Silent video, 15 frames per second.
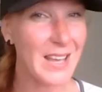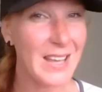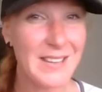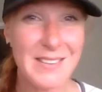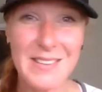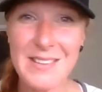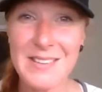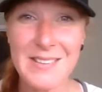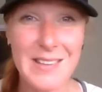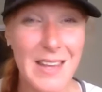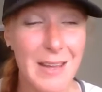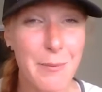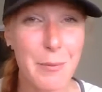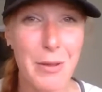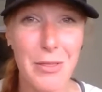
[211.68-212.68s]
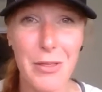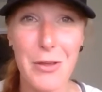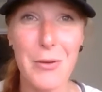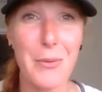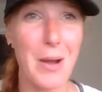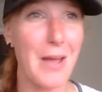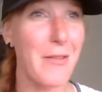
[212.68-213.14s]
It's the same with
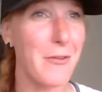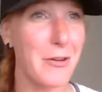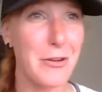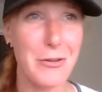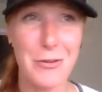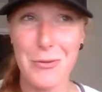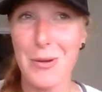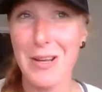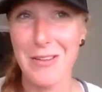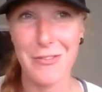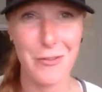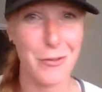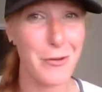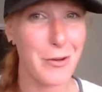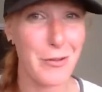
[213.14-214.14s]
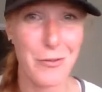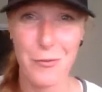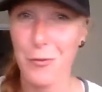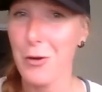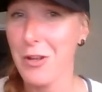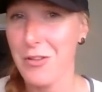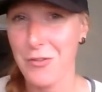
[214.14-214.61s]
you, either in your 20s or 30s
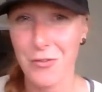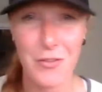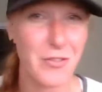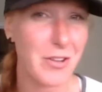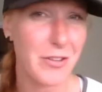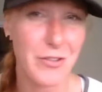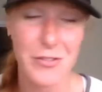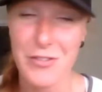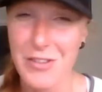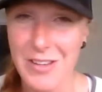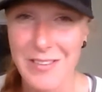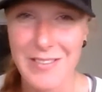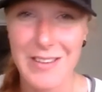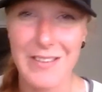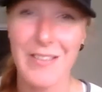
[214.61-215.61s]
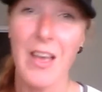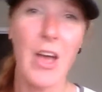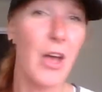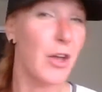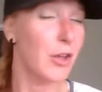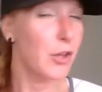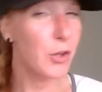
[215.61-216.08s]
or 40s or 50s or 60s.
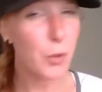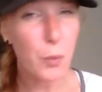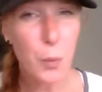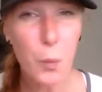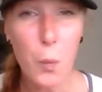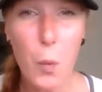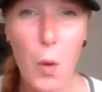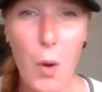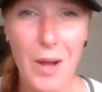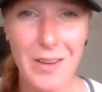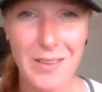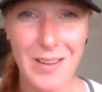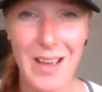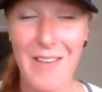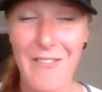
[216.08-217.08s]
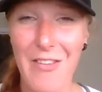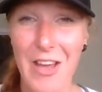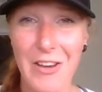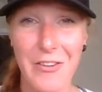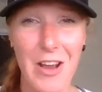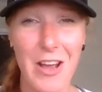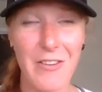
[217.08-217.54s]
You want to have
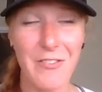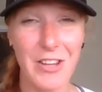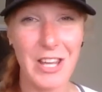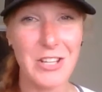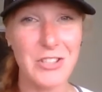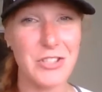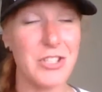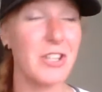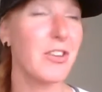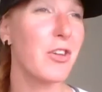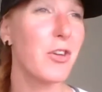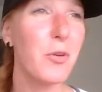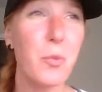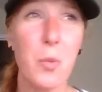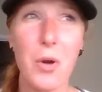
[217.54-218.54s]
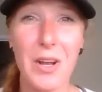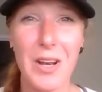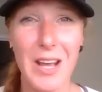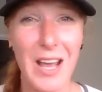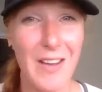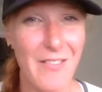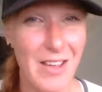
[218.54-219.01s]
that gratification. You want to
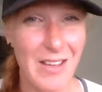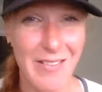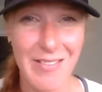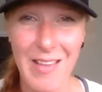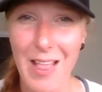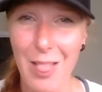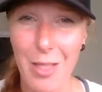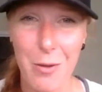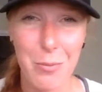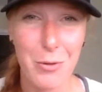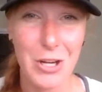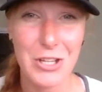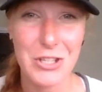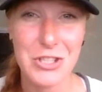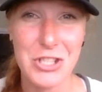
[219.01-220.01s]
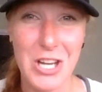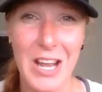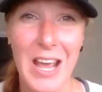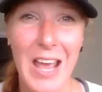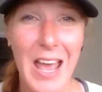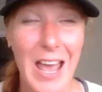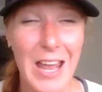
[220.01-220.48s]
have that celebration.
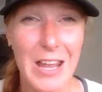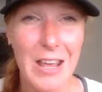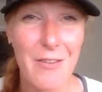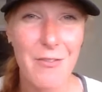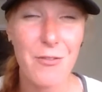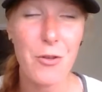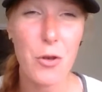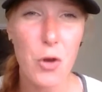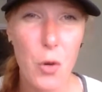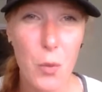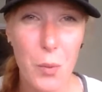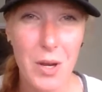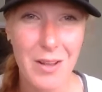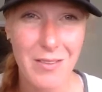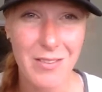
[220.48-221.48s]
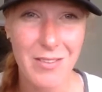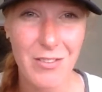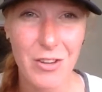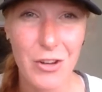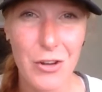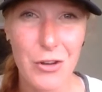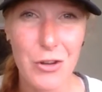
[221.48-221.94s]
And if no one else is
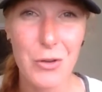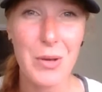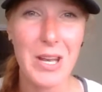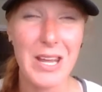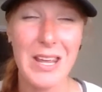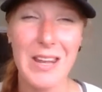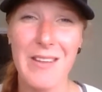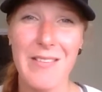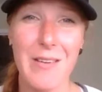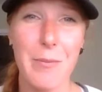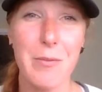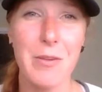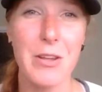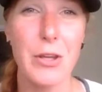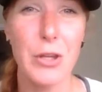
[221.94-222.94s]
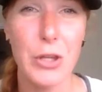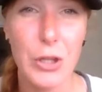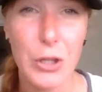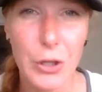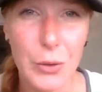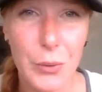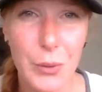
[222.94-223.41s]
going to do it, it is up to
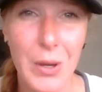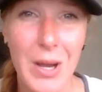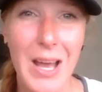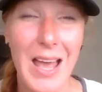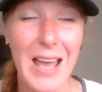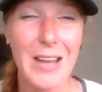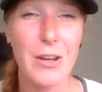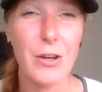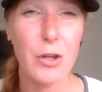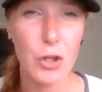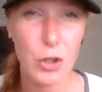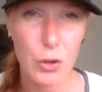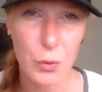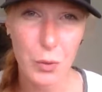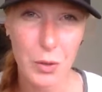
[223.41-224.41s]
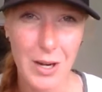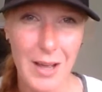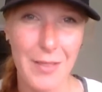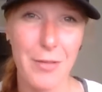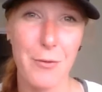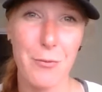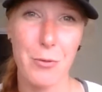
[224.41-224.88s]
you. And you are
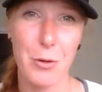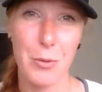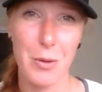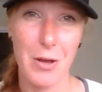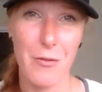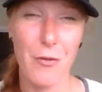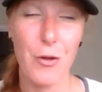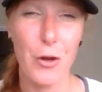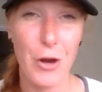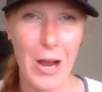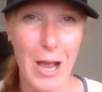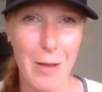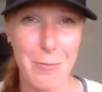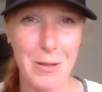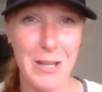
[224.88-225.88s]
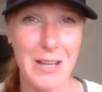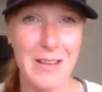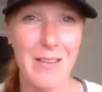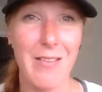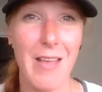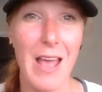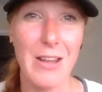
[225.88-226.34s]
at the root of your
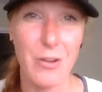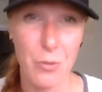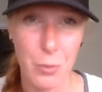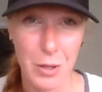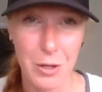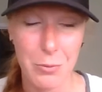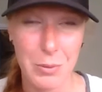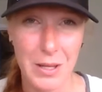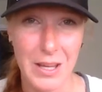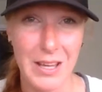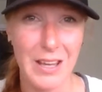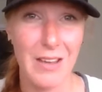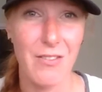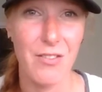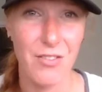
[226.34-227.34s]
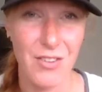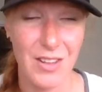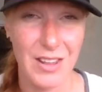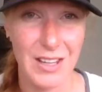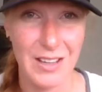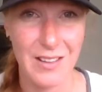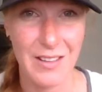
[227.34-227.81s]
happiness and your well being and
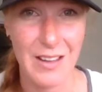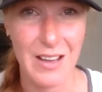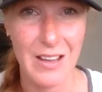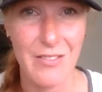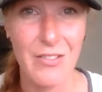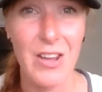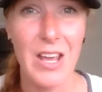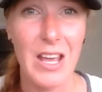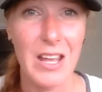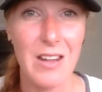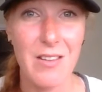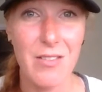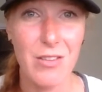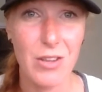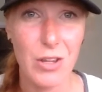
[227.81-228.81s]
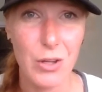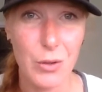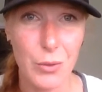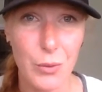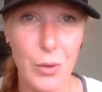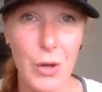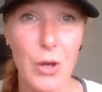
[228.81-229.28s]
feeling alive. It is
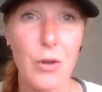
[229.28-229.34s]
you.